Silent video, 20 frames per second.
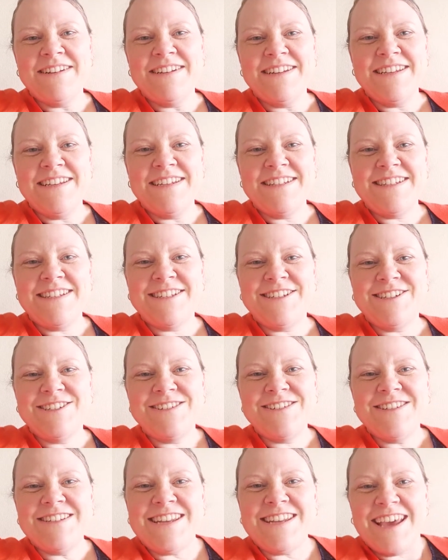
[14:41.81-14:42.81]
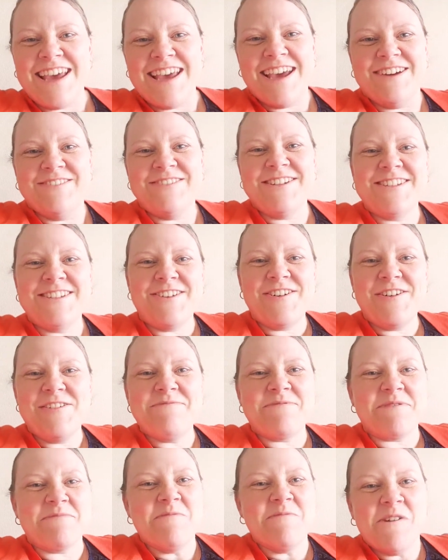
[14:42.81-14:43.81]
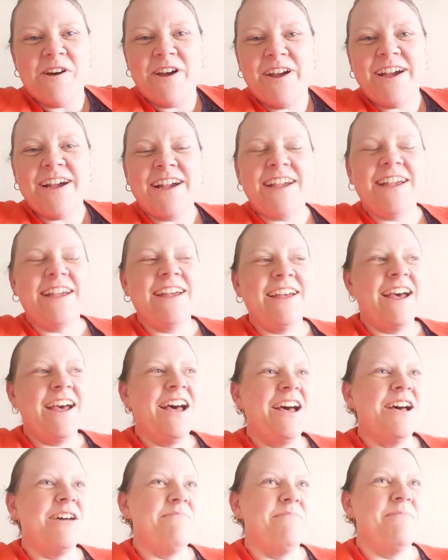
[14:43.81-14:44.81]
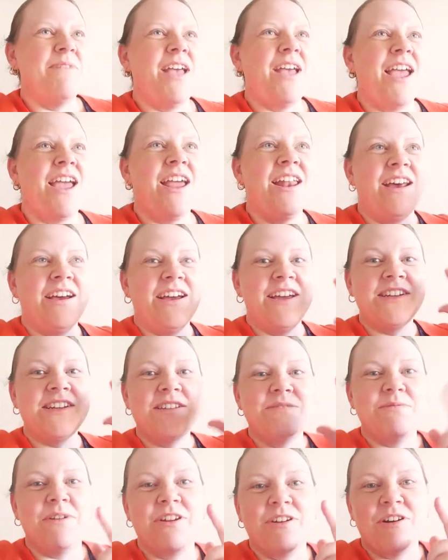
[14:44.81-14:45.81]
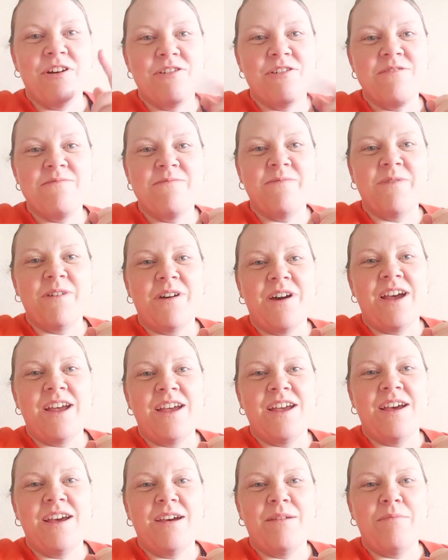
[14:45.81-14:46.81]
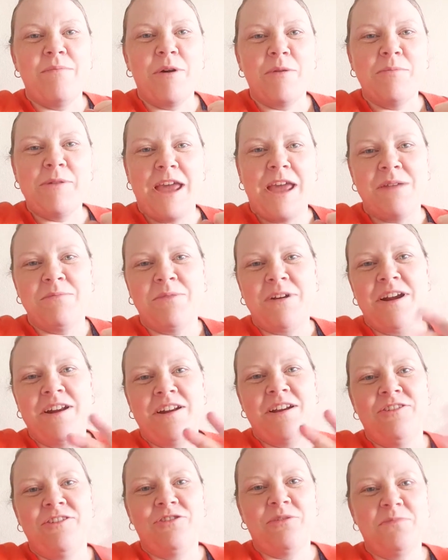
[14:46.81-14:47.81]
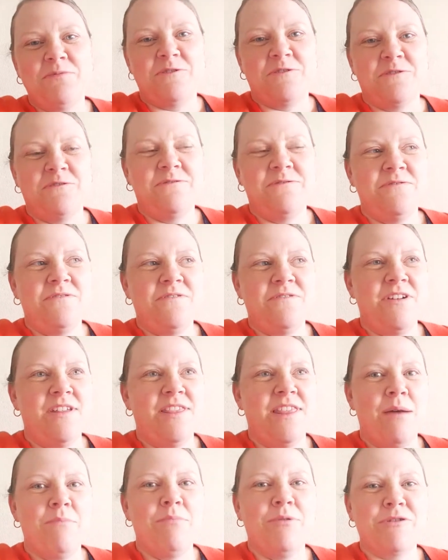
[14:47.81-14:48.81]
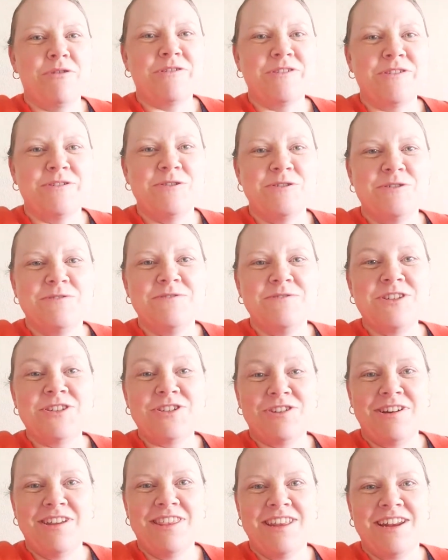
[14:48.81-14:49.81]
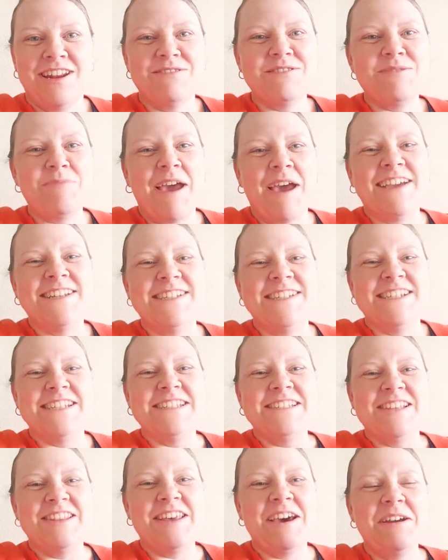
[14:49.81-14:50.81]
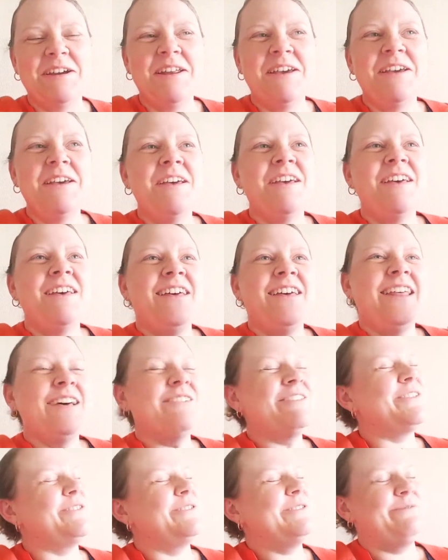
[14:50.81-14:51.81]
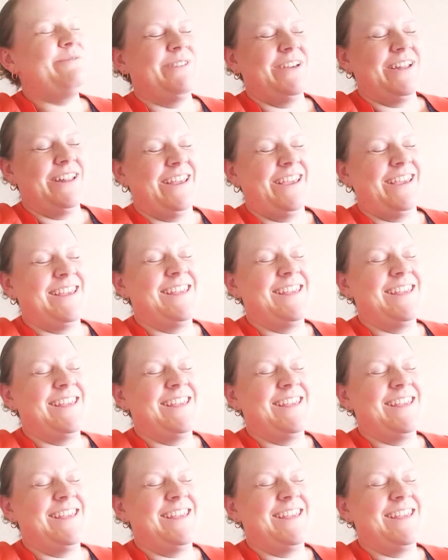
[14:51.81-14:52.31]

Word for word: it's Tuesday. I've just got home from work um, and I actually went home via Pop Canberra and I dropped off that box of stock that I was packaging so that that was a good feeling.